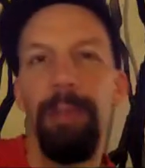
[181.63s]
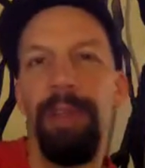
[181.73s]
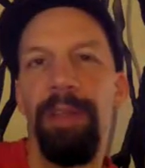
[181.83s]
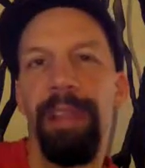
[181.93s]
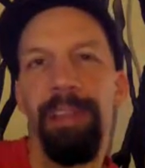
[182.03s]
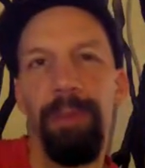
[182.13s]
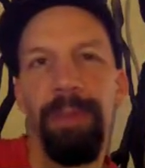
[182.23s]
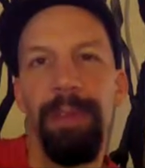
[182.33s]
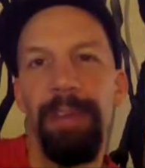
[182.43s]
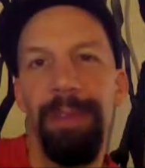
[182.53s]
do another lesson where
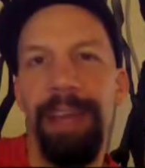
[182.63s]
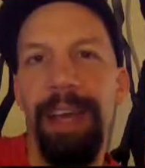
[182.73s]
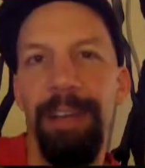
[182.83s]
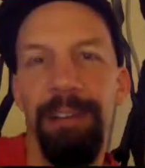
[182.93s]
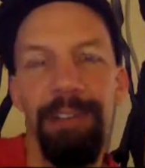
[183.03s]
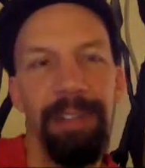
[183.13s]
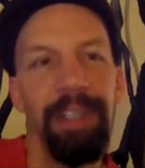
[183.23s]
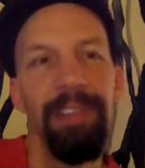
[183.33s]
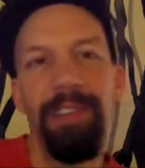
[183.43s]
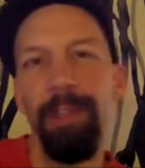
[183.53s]
I'm talking about the higher
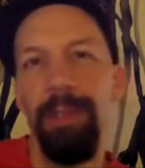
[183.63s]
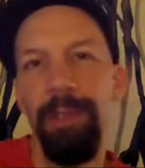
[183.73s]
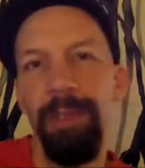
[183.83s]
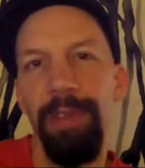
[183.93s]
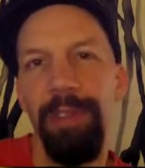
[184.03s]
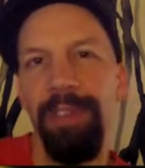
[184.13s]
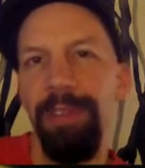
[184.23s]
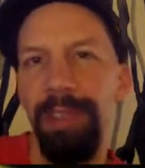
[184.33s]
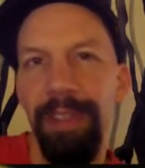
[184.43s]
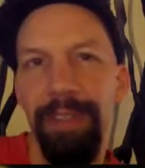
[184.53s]
strings. You would use those in
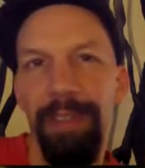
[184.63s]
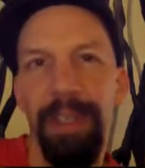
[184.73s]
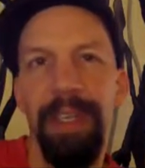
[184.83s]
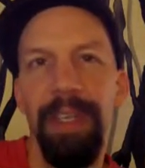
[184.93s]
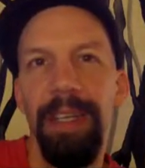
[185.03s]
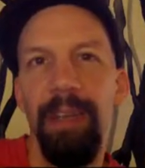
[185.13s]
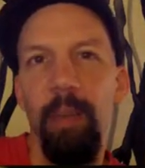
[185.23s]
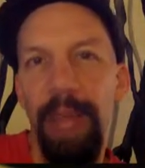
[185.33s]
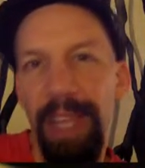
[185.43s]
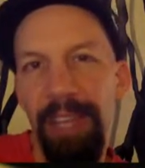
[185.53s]
sort of different
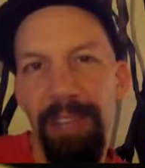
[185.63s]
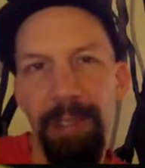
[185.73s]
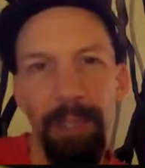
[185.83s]
ways